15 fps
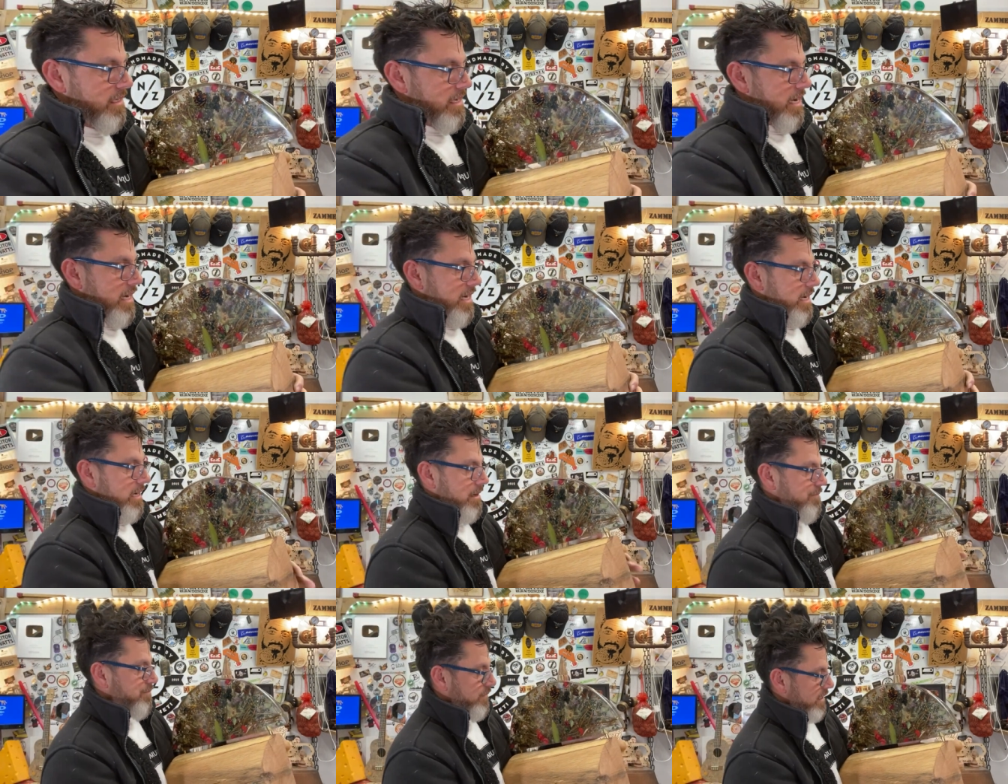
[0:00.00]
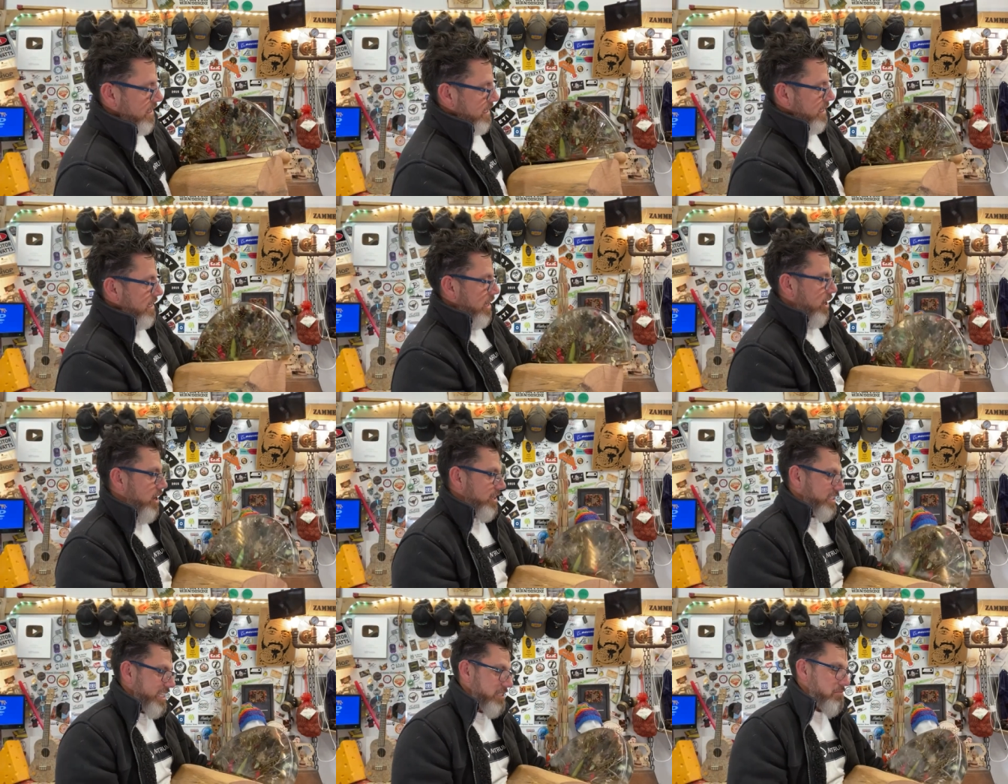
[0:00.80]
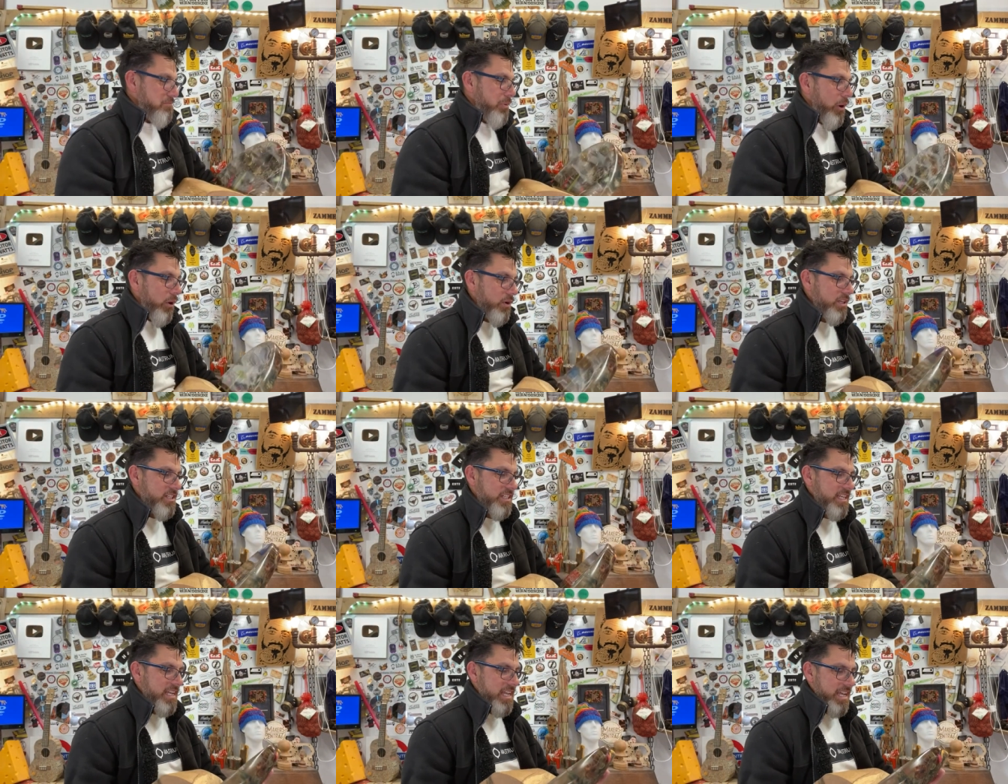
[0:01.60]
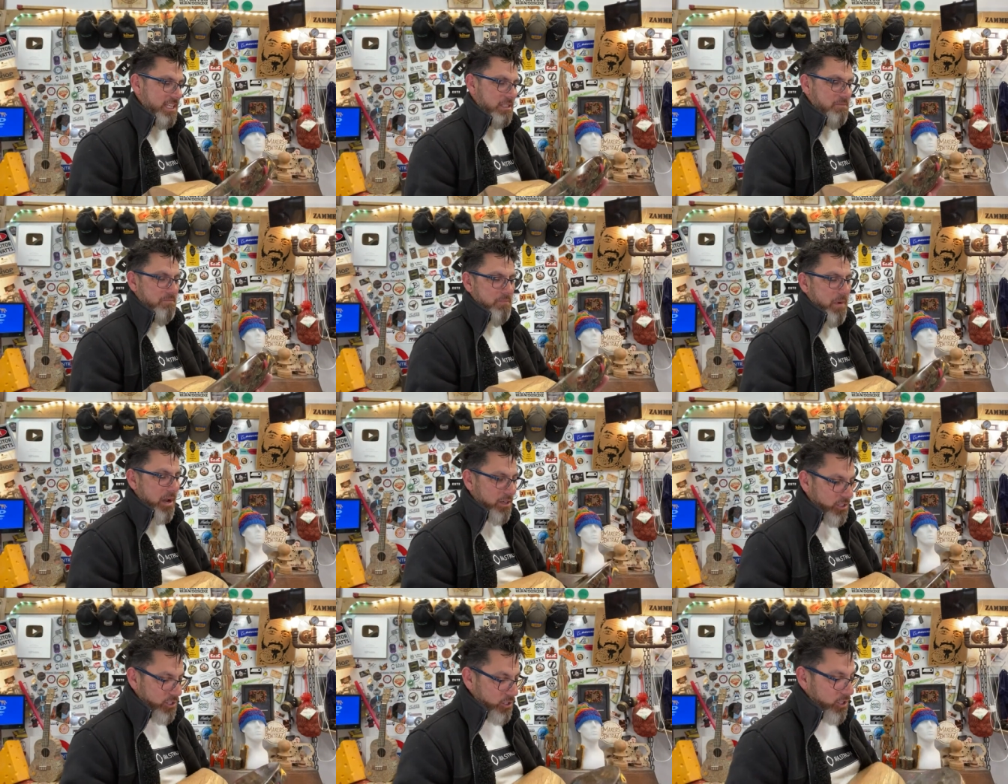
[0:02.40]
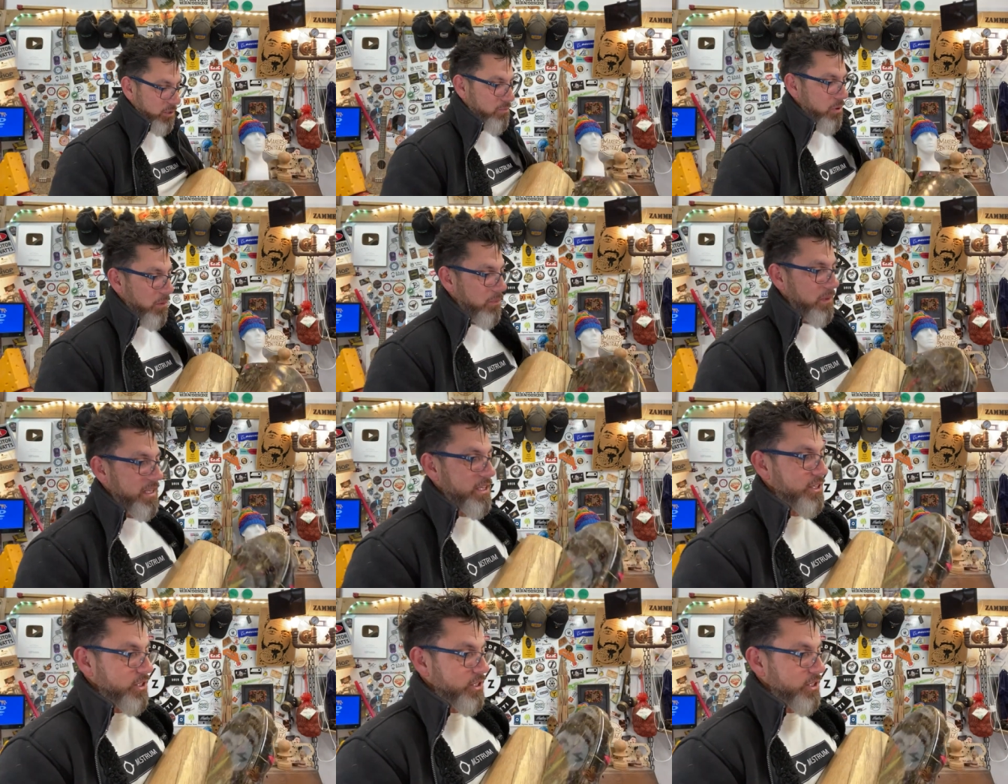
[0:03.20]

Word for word: Um, I didn't polish it as much as I probably